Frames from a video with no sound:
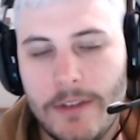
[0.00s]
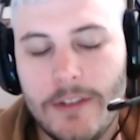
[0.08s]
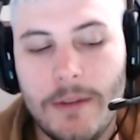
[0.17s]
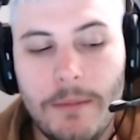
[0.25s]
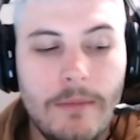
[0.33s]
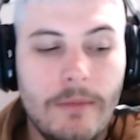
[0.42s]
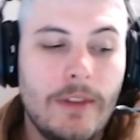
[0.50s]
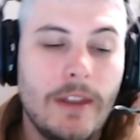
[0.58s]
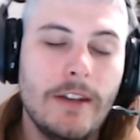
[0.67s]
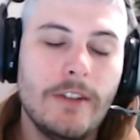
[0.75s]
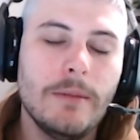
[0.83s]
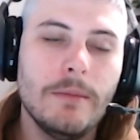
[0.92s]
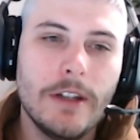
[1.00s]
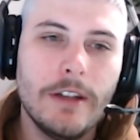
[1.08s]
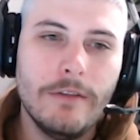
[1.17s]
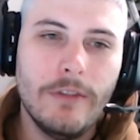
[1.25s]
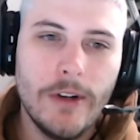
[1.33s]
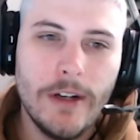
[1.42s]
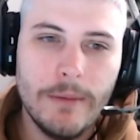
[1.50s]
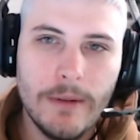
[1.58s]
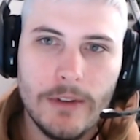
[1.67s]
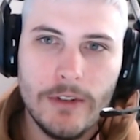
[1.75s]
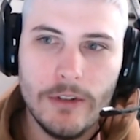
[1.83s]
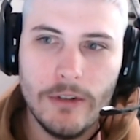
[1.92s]
Some things I'm looking for in
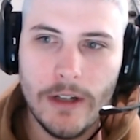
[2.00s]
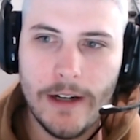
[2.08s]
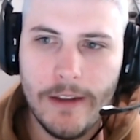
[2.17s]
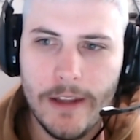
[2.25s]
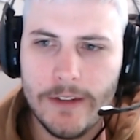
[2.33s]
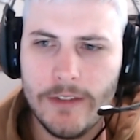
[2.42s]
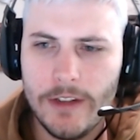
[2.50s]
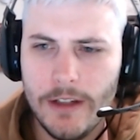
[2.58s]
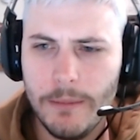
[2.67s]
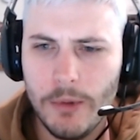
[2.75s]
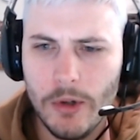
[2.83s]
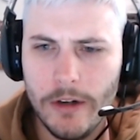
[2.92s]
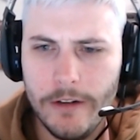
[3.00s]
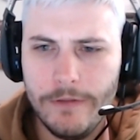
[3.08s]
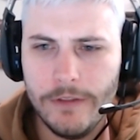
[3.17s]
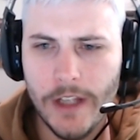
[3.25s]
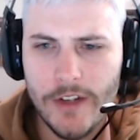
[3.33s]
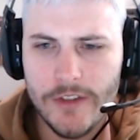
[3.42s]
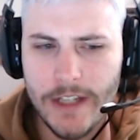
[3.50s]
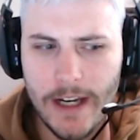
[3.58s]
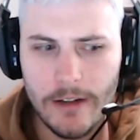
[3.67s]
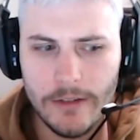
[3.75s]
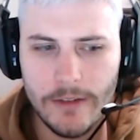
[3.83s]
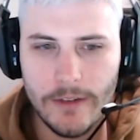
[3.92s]
MW2, I'd like to see a more fleshed
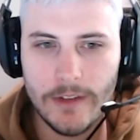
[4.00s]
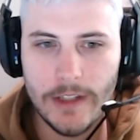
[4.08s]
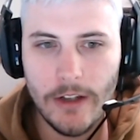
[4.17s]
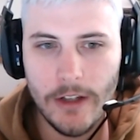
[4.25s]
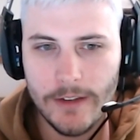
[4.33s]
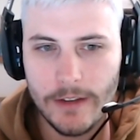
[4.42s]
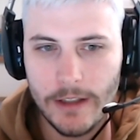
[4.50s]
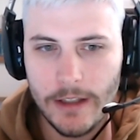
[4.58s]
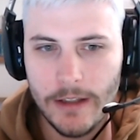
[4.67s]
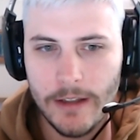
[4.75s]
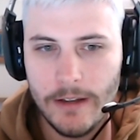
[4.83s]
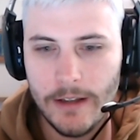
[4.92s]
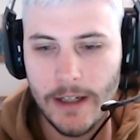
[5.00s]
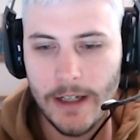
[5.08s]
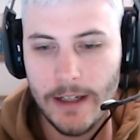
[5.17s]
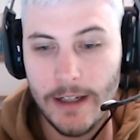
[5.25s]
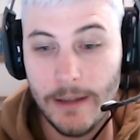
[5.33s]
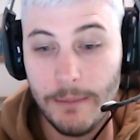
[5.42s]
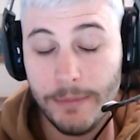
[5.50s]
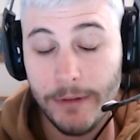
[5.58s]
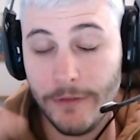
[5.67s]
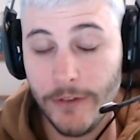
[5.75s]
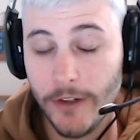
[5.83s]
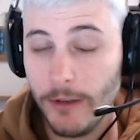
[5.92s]
out style S&D.
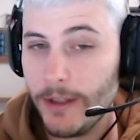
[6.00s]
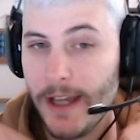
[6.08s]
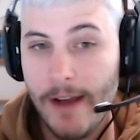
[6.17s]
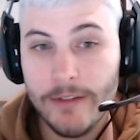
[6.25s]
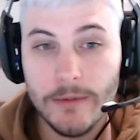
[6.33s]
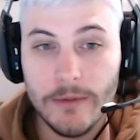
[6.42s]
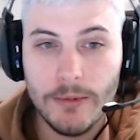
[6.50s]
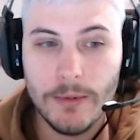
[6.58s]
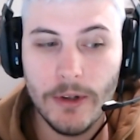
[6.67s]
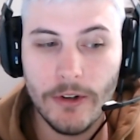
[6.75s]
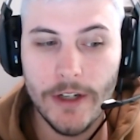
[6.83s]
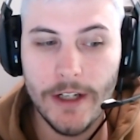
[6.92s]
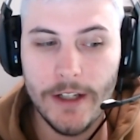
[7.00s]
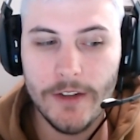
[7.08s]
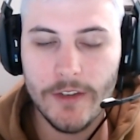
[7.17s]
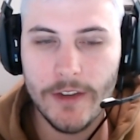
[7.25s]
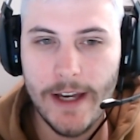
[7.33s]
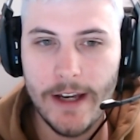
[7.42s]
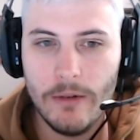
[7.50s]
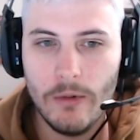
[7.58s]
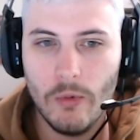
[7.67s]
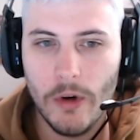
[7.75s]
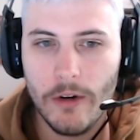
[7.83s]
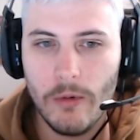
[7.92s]
Preferably have some smoke grenades
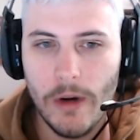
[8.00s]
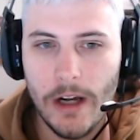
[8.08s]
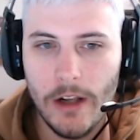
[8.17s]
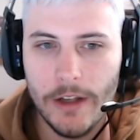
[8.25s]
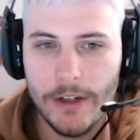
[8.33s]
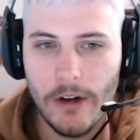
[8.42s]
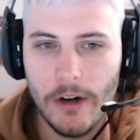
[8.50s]
that work well and